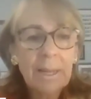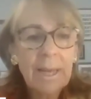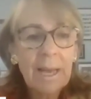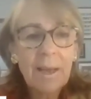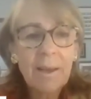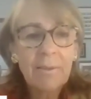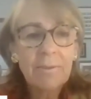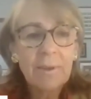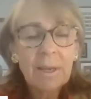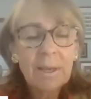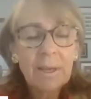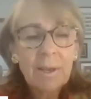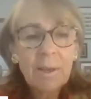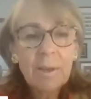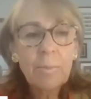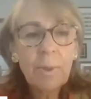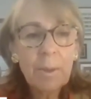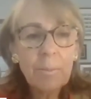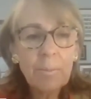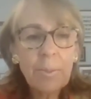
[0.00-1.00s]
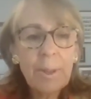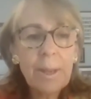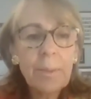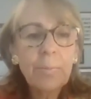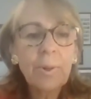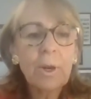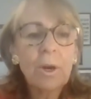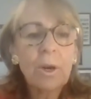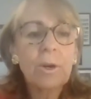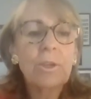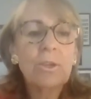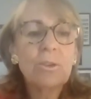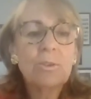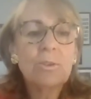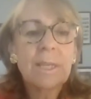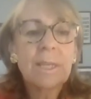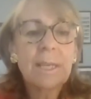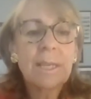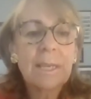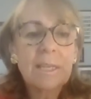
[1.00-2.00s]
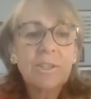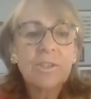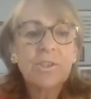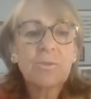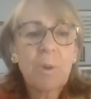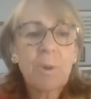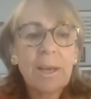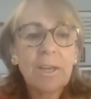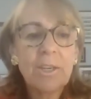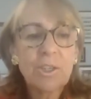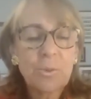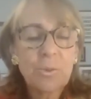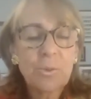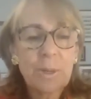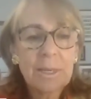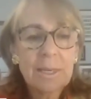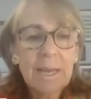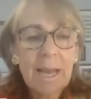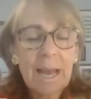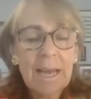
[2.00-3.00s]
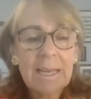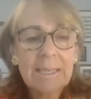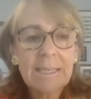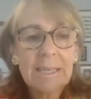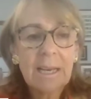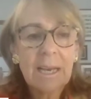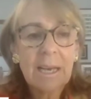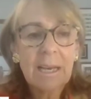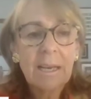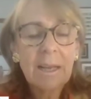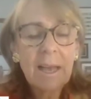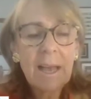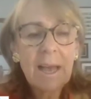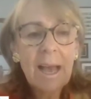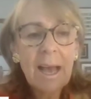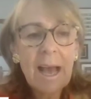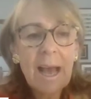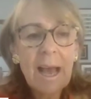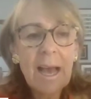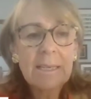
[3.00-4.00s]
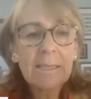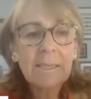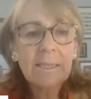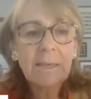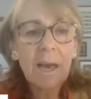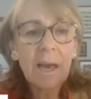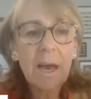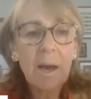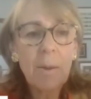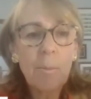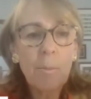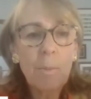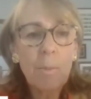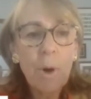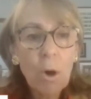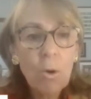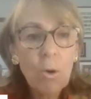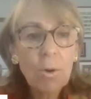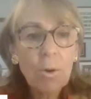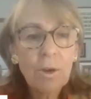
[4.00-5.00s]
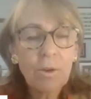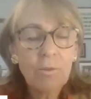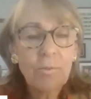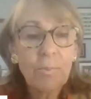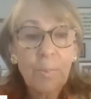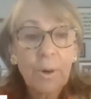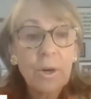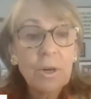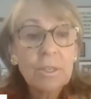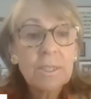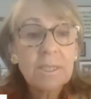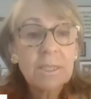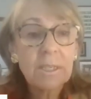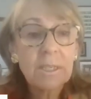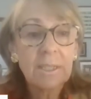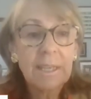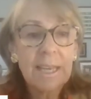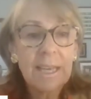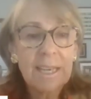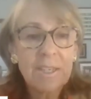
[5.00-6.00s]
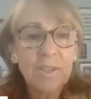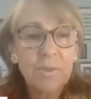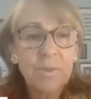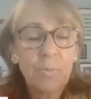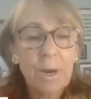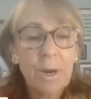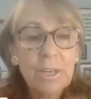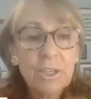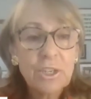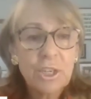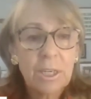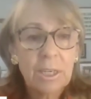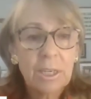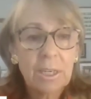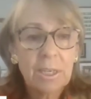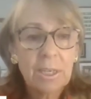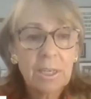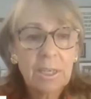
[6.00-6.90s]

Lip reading: are using estrangement as a mode of personal expression.